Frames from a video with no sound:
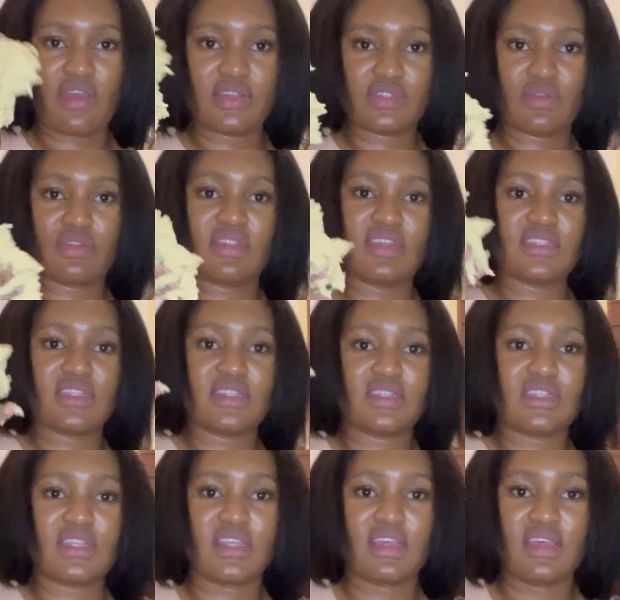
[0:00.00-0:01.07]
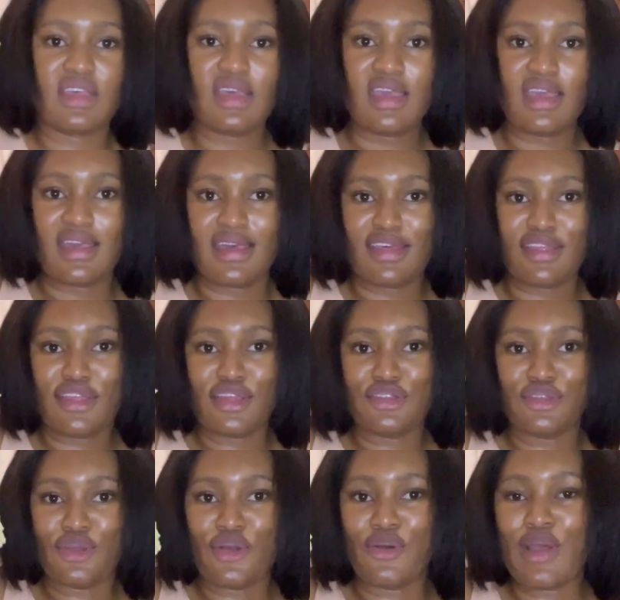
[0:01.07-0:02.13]
So this is the
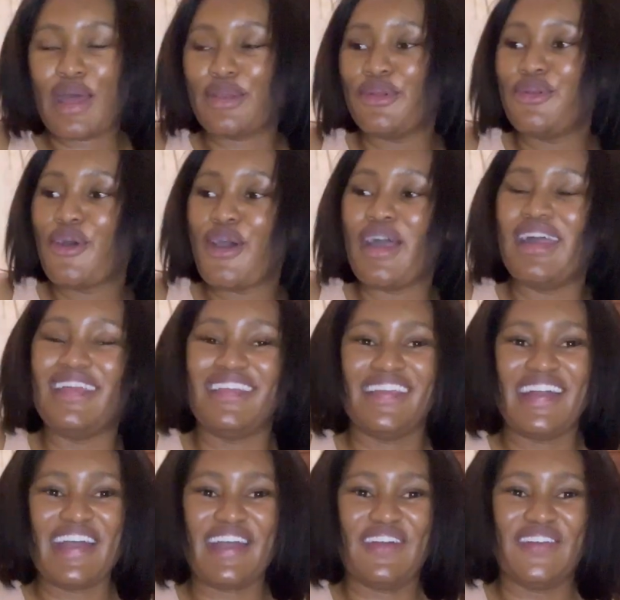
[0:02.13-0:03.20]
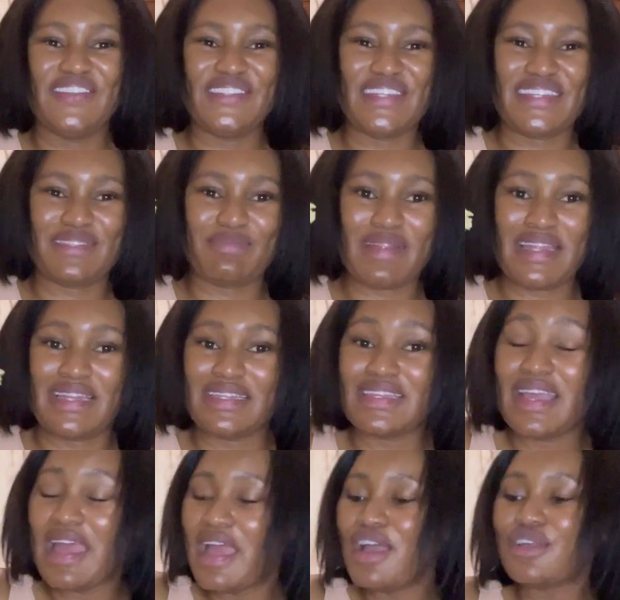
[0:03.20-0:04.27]
dough. I don't know how to explain it.
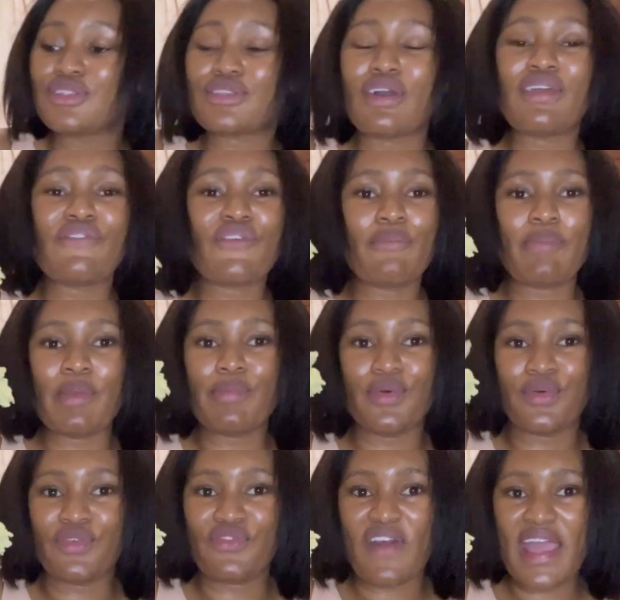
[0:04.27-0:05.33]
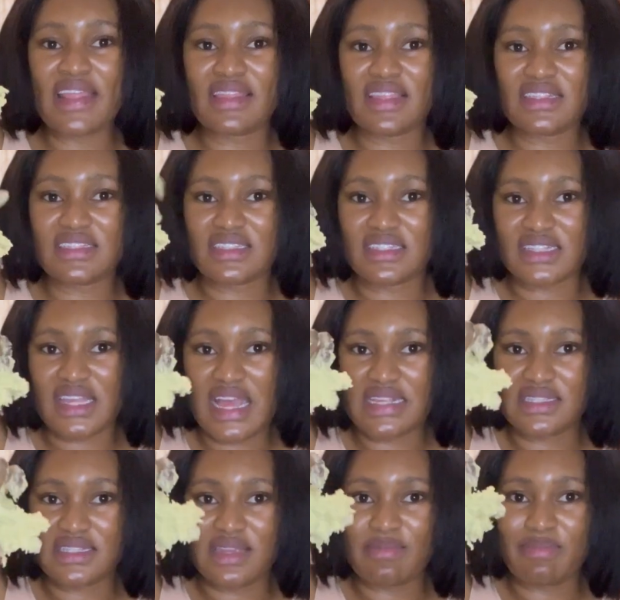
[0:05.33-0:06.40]
Sorry for people who find this
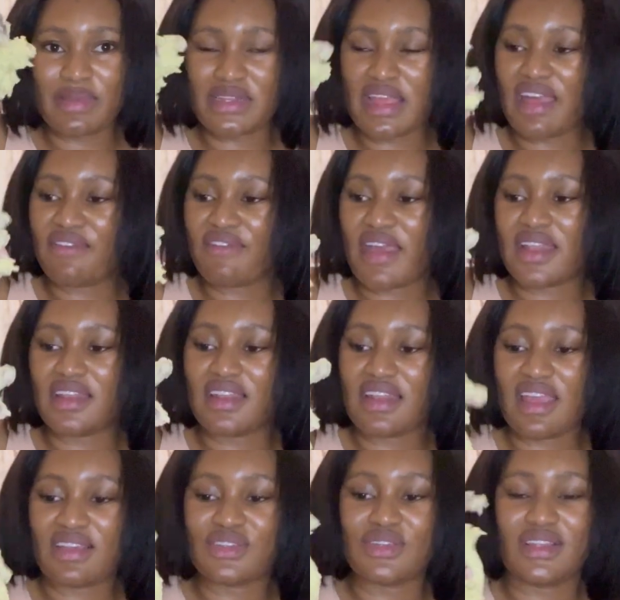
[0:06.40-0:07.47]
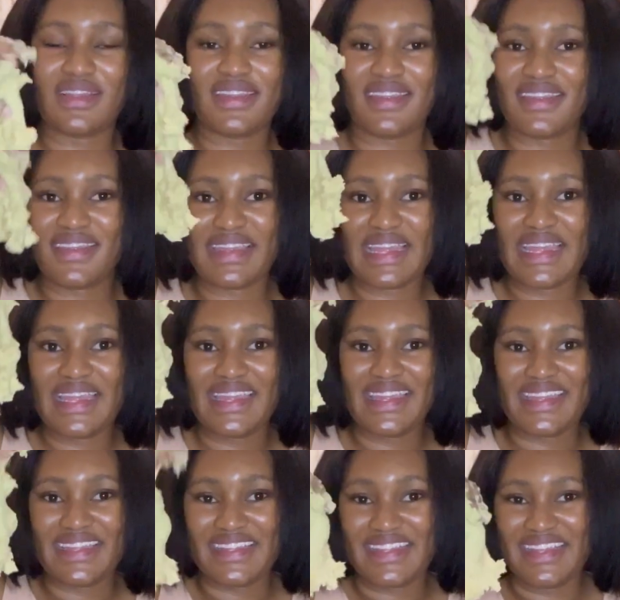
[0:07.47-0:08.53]
disgusting, but I find it actually
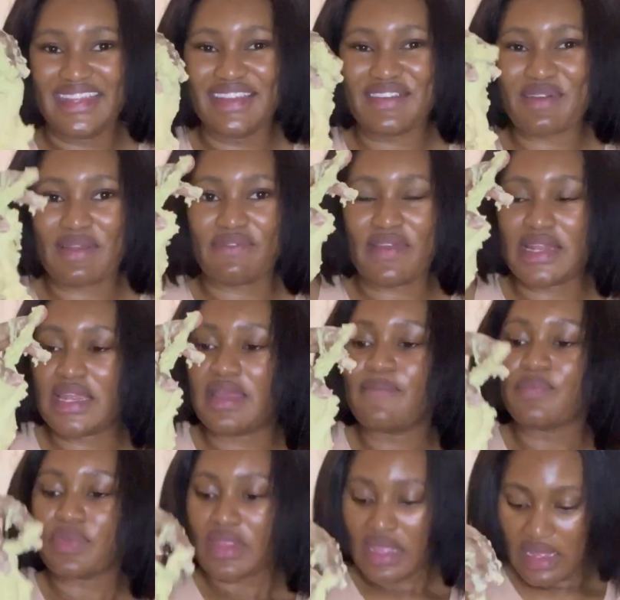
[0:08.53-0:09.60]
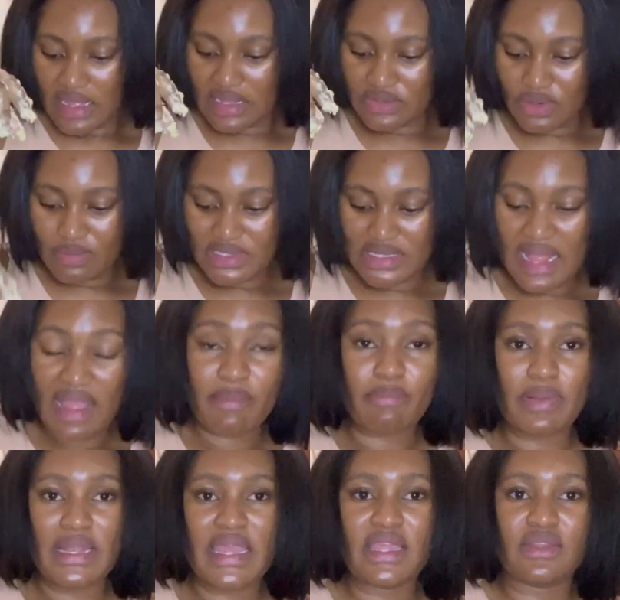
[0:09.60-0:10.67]
quite funny. It's almost like
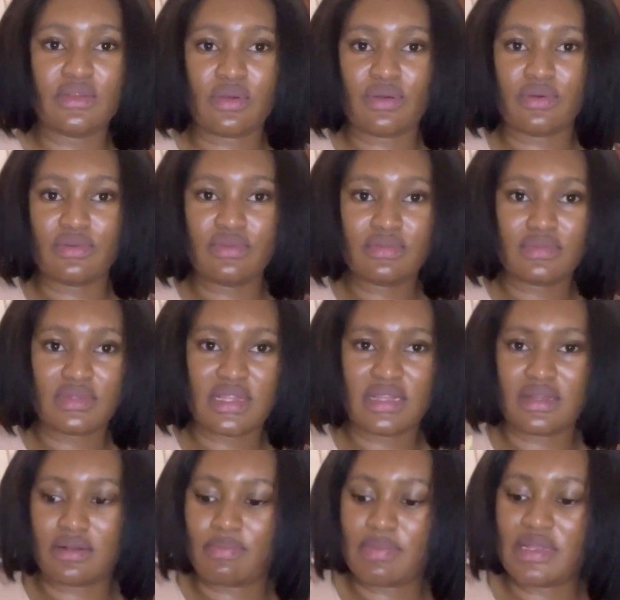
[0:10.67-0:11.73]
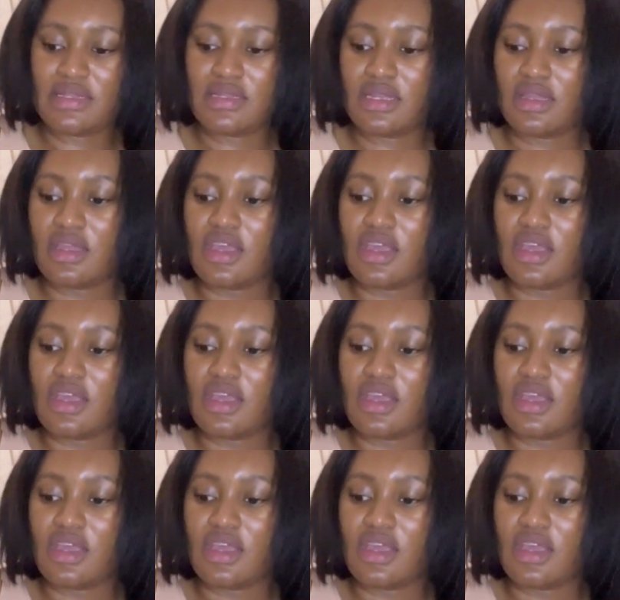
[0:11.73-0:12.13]
Play-Doh a little bit.